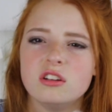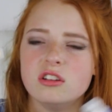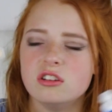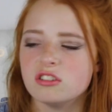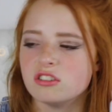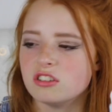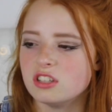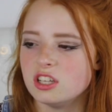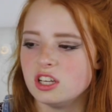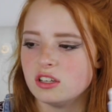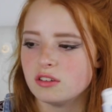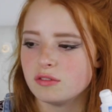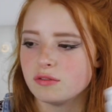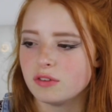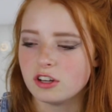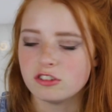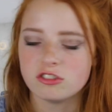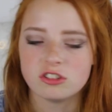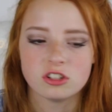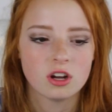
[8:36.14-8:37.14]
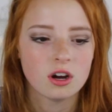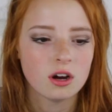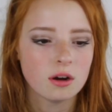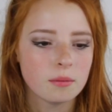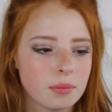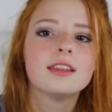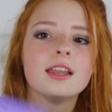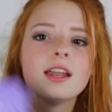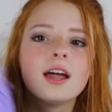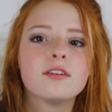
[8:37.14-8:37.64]
you just need to freshen
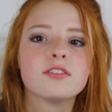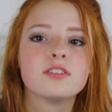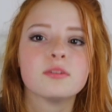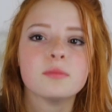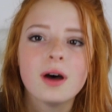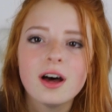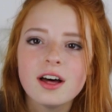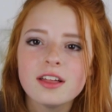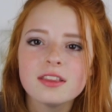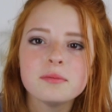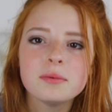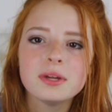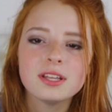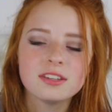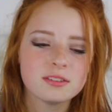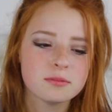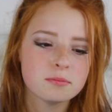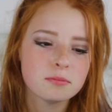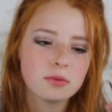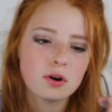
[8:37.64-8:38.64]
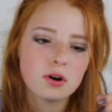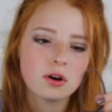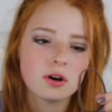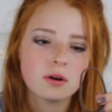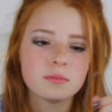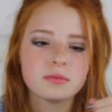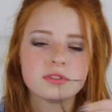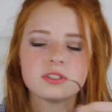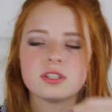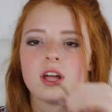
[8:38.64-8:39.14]
up. Then I have some other bits and
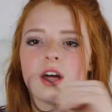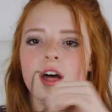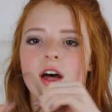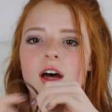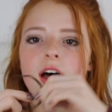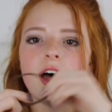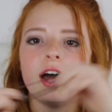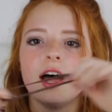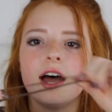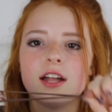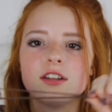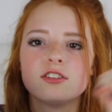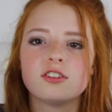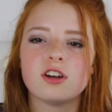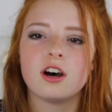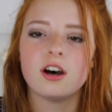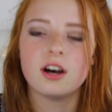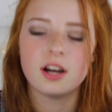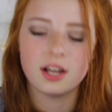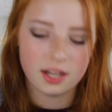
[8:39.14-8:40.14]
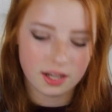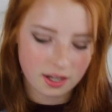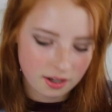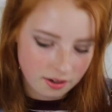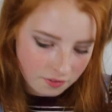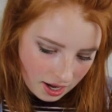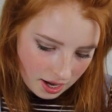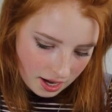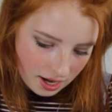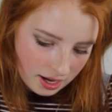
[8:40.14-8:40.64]
bobs, a hair tie,
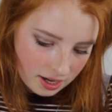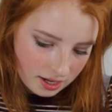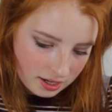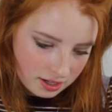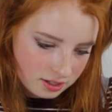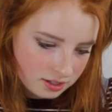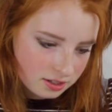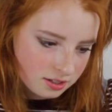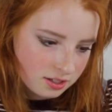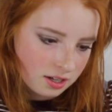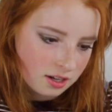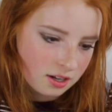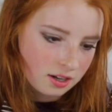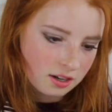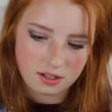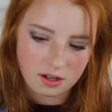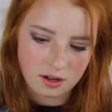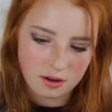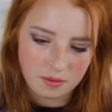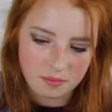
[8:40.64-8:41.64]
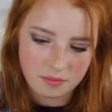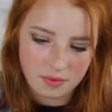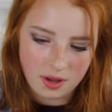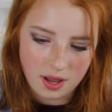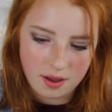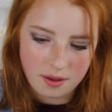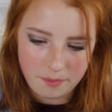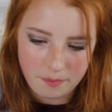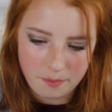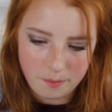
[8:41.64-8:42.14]
and some
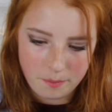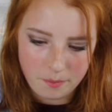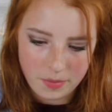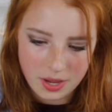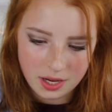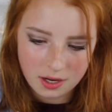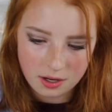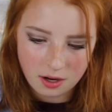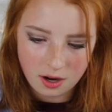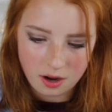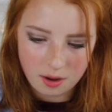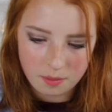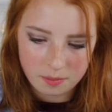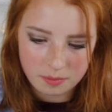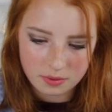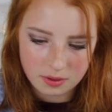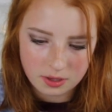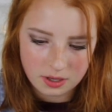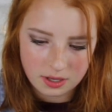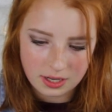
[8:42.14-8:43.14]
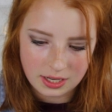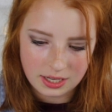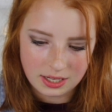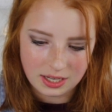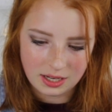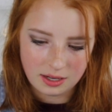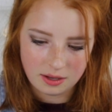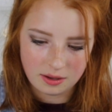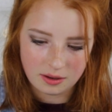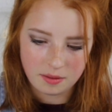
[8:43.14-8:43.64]
makeup
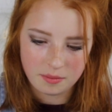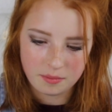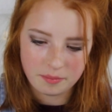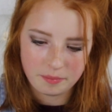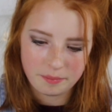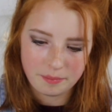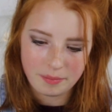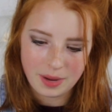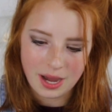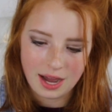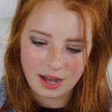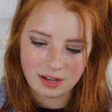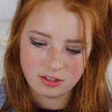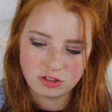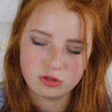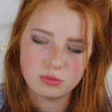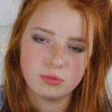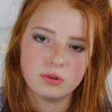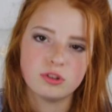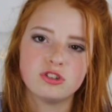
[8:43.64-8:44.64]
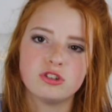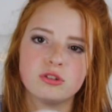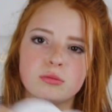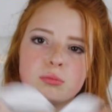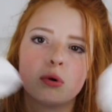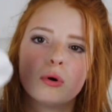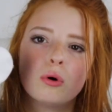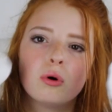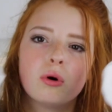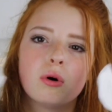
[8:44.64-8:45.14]
cleaning pads which you
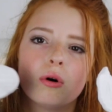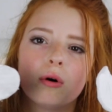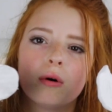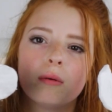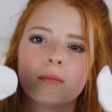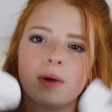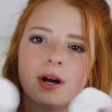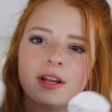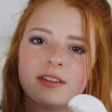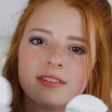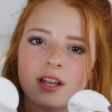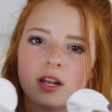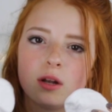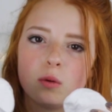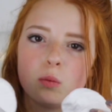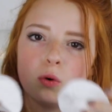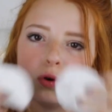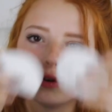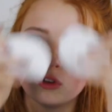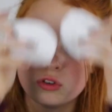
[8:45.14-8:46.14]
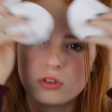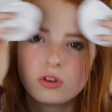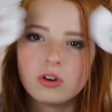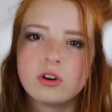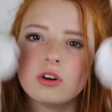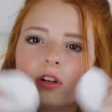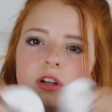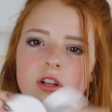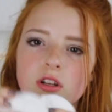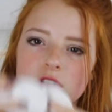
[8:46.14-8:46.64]
pour micellar water
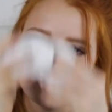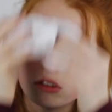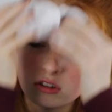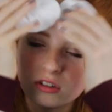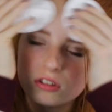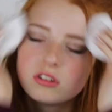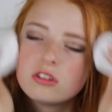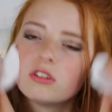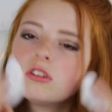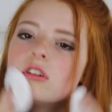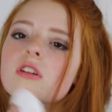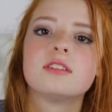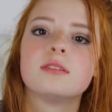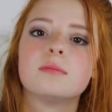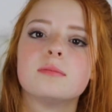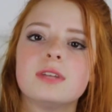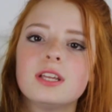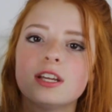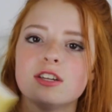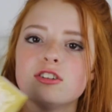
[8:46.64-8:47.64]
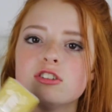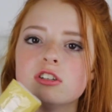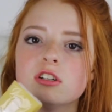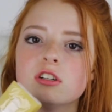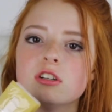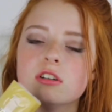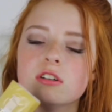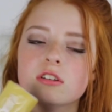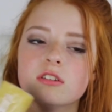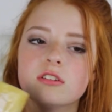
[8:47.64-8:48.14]
on, and just some
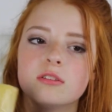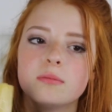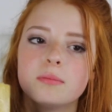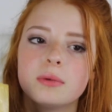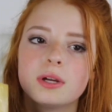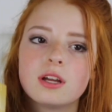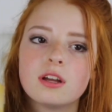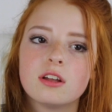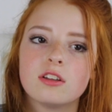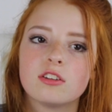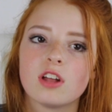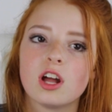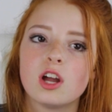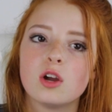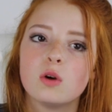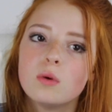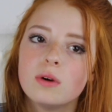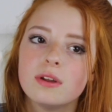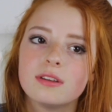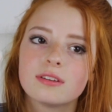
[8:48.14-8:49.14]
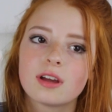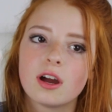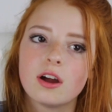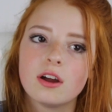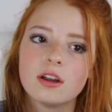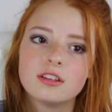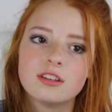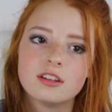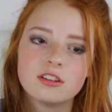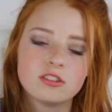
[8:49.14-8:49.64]
tissues because I always
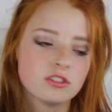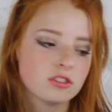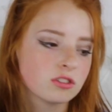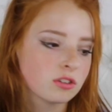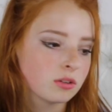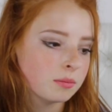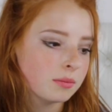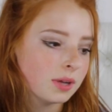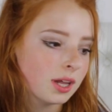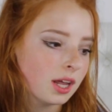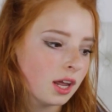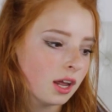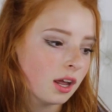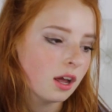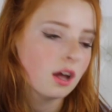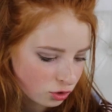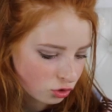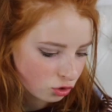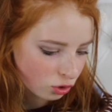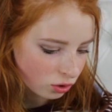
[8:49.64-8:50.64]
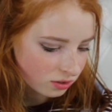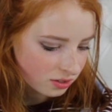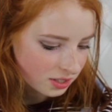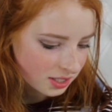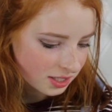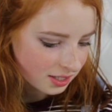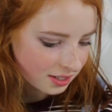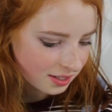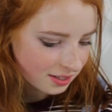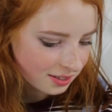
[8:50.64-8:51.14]
carry tissues on me.
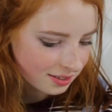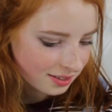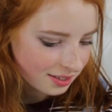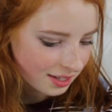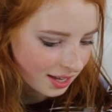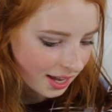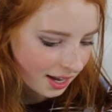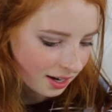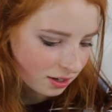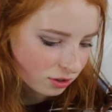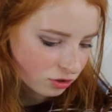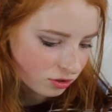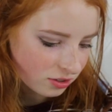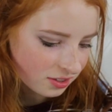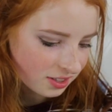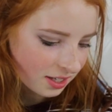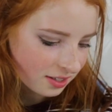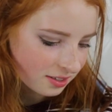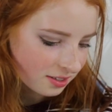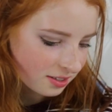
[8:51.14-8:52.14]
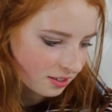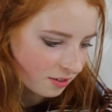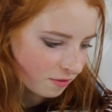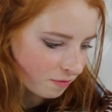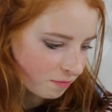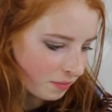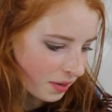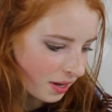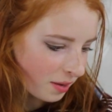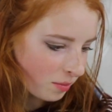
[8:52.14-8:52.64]
Johnson's extra
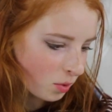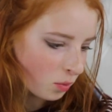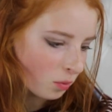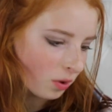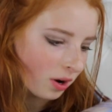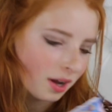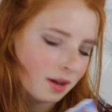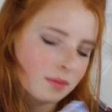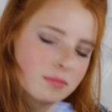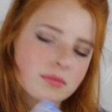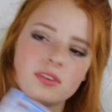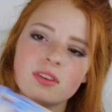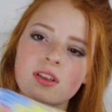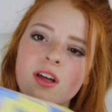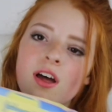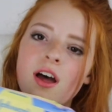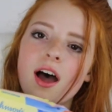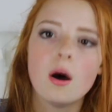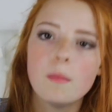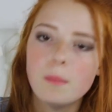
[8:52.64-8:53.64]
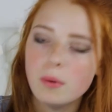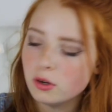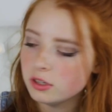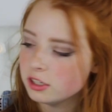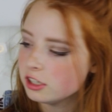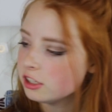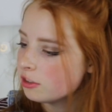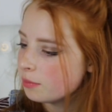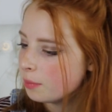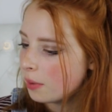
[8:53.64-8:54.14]
sensitive baby wipes, a
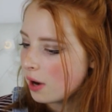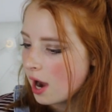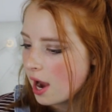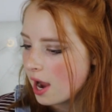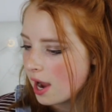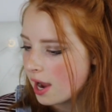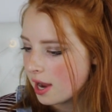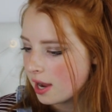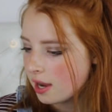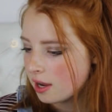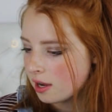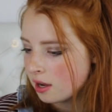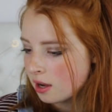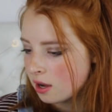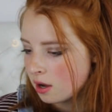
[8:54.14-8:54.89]
body spray,